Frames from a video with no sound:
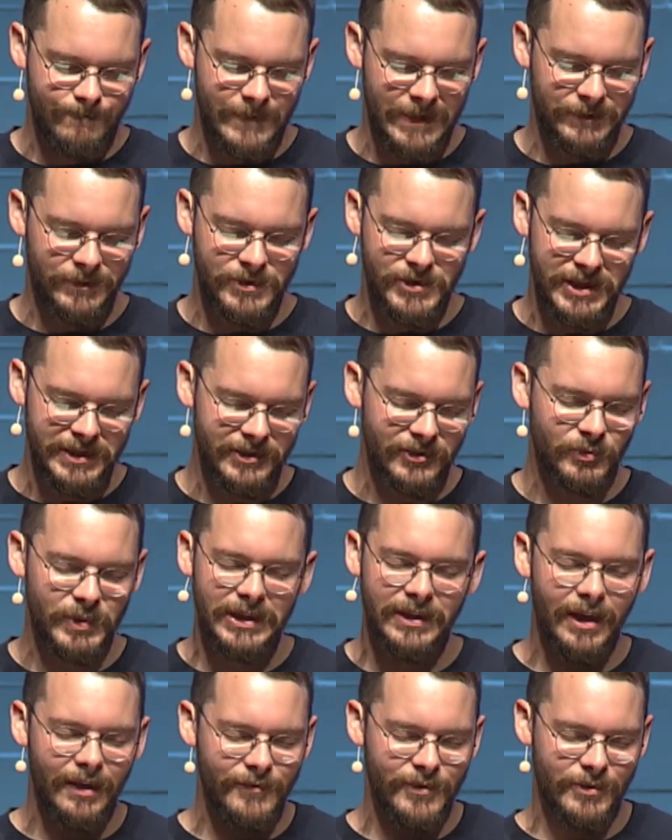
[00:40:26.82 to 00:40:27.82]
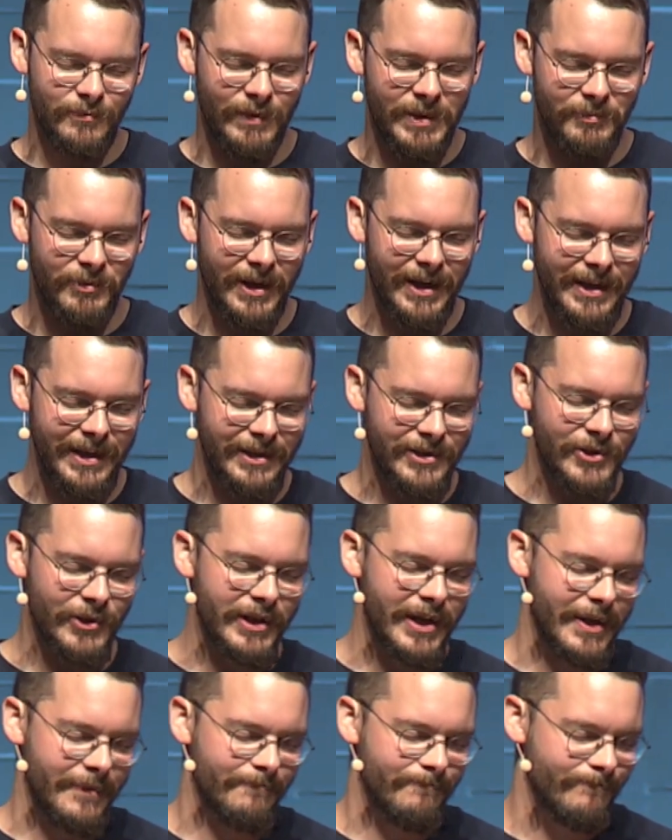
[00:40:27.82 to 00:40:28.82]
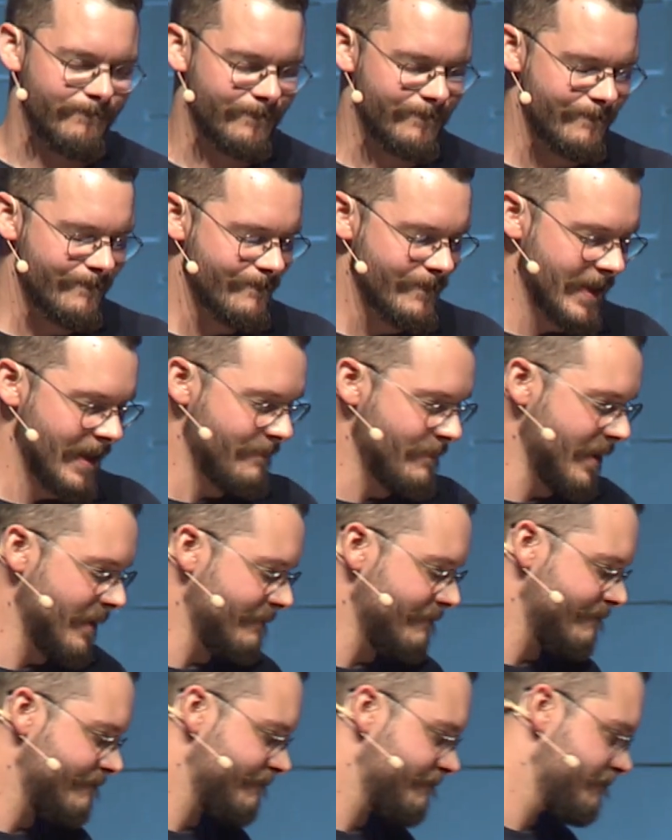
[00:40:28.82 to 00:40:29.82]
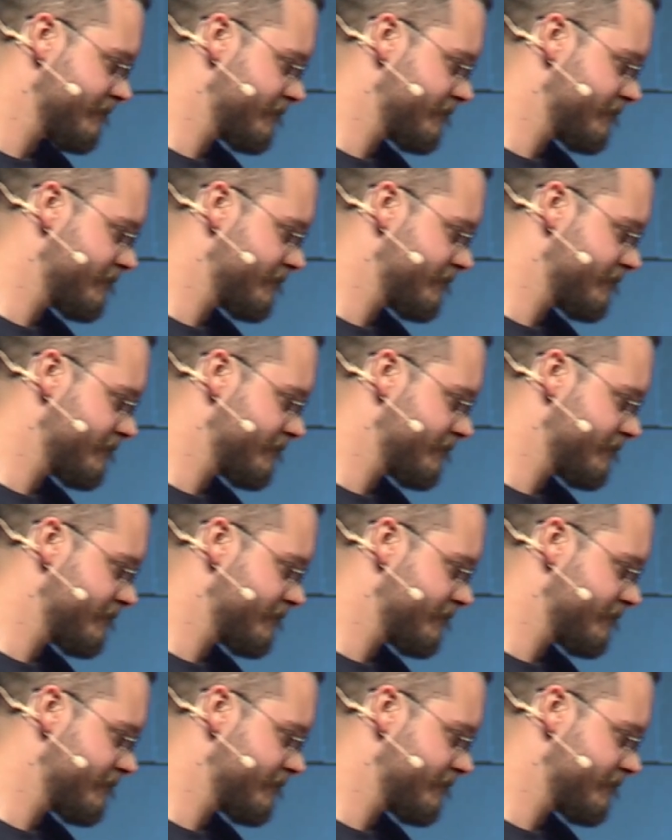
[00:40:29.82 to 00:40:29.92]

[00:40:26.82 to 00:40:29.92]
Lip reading: So Jesus, we love you and we pray it in your name. Amen.